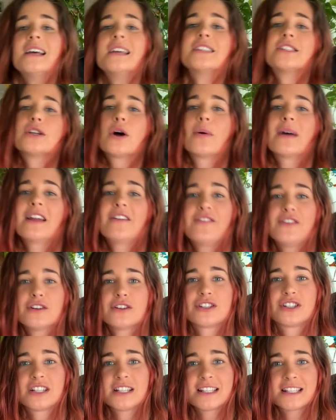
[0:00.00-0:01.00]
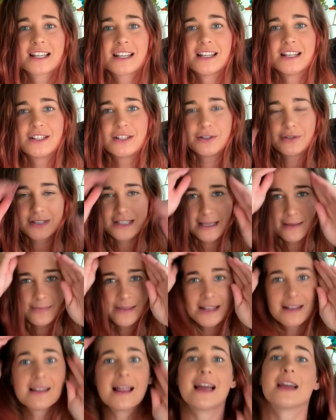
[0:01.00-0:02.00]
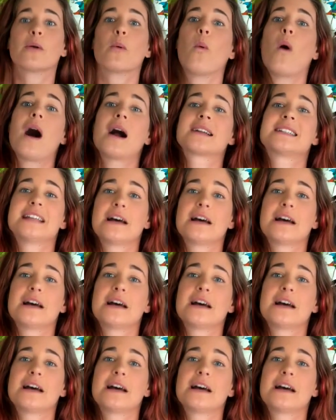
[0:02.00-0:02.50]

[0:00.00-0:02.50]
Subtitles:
So if you're just gonna do something like walk